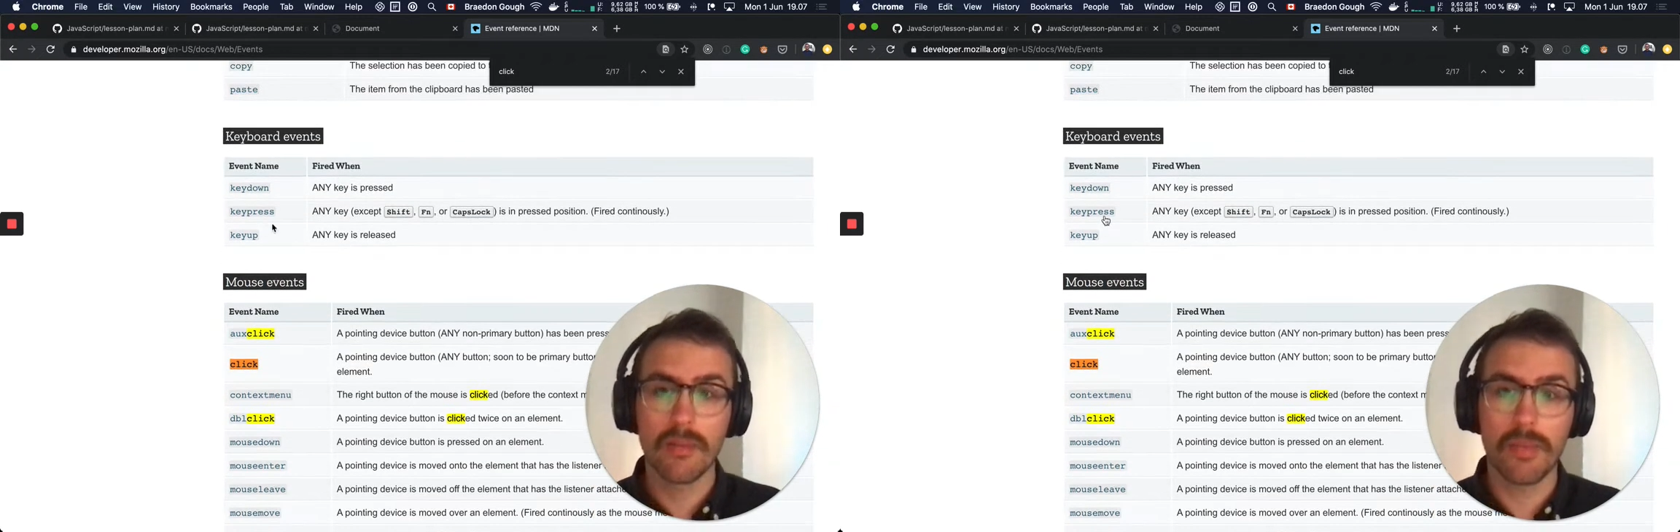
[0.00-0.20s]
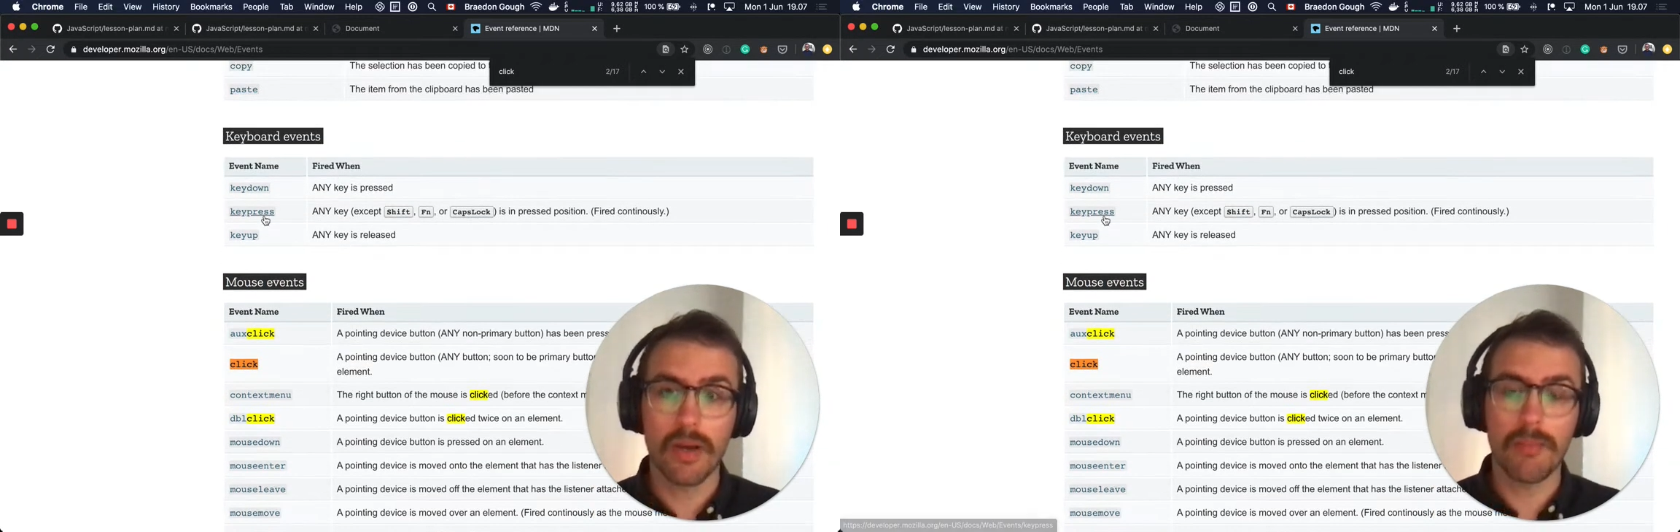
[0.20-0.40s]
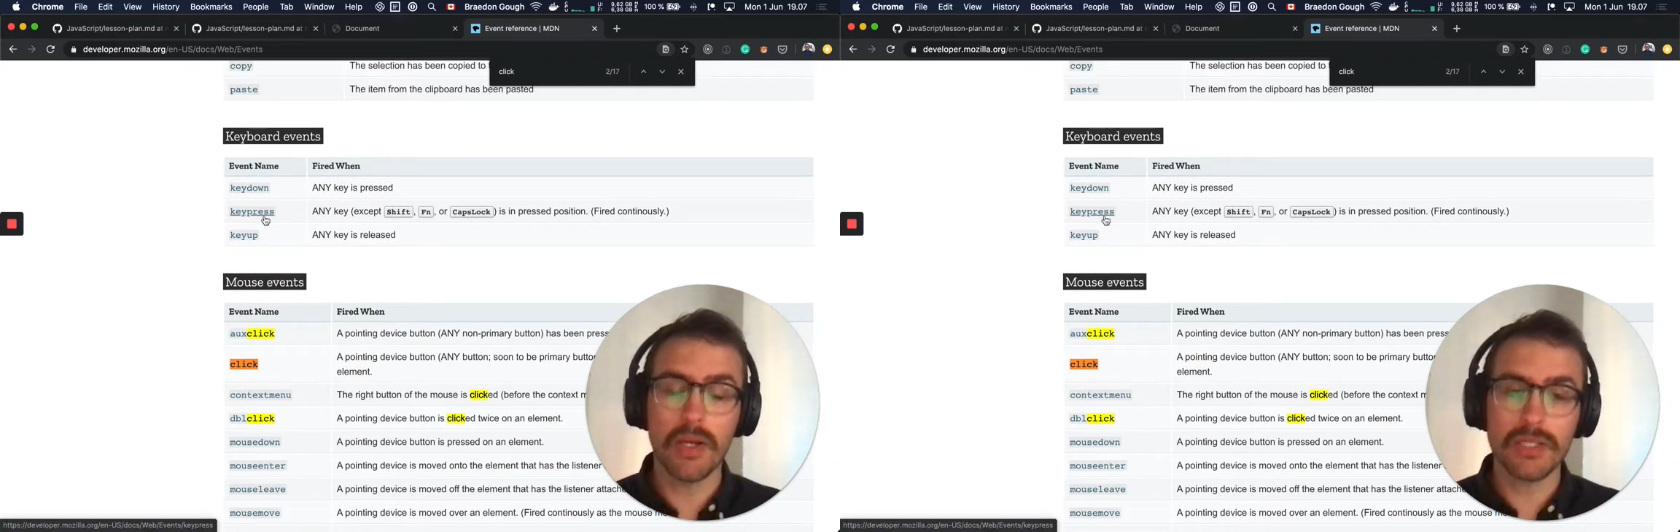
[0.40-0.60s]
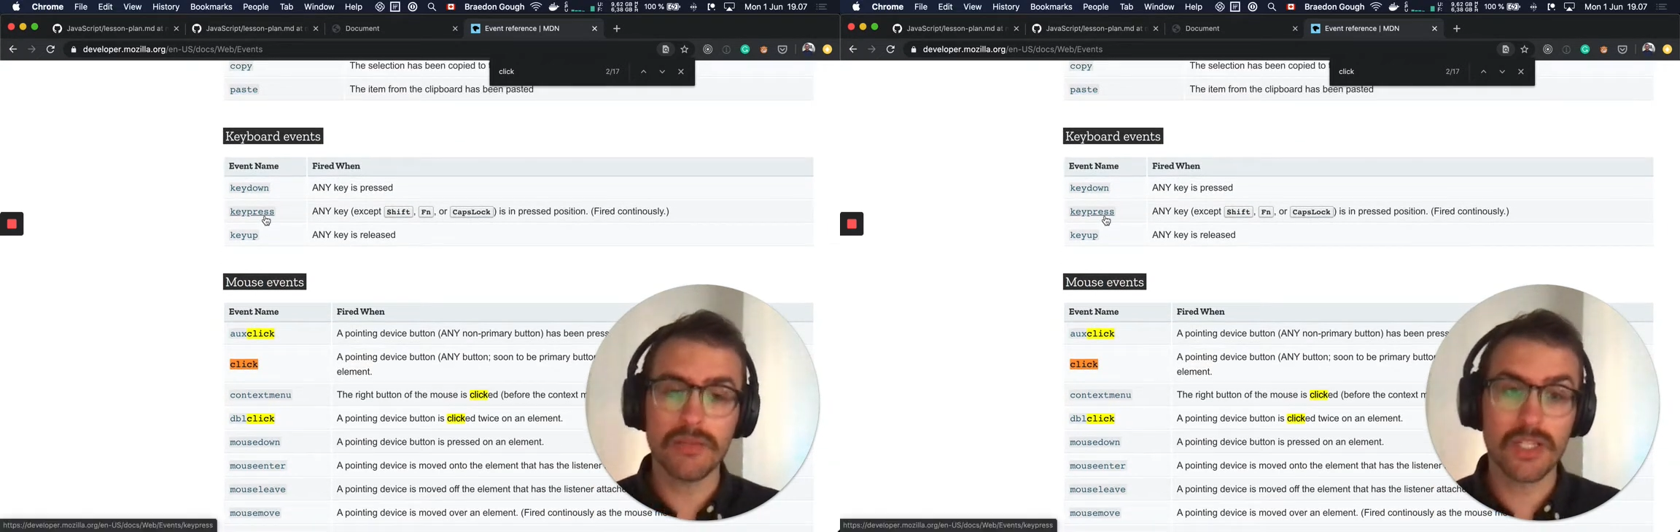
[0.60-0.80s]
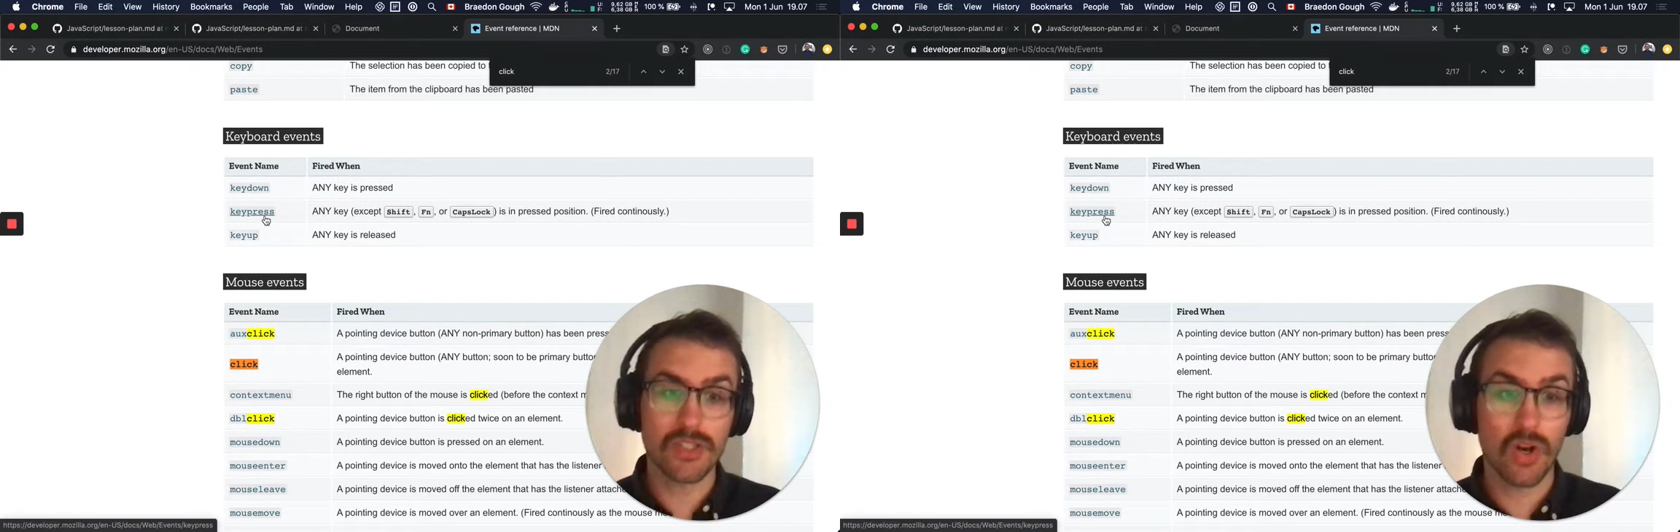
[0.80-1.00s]
but mouse
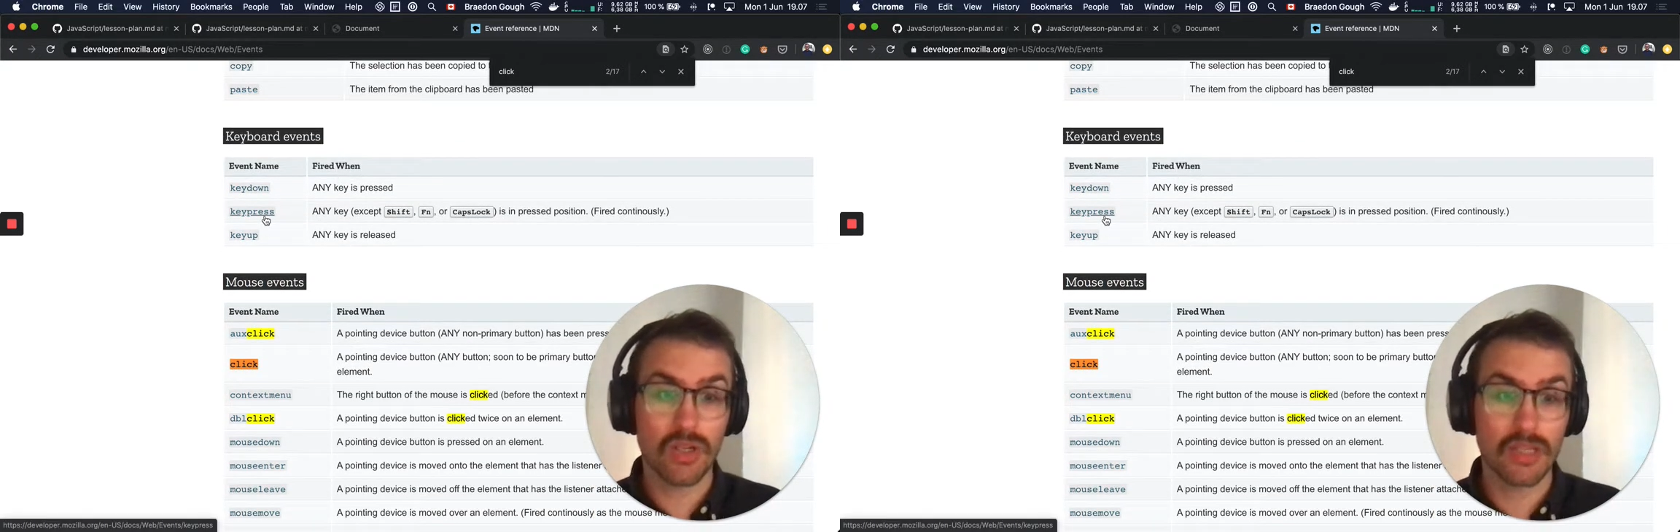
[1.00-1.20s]
events aren't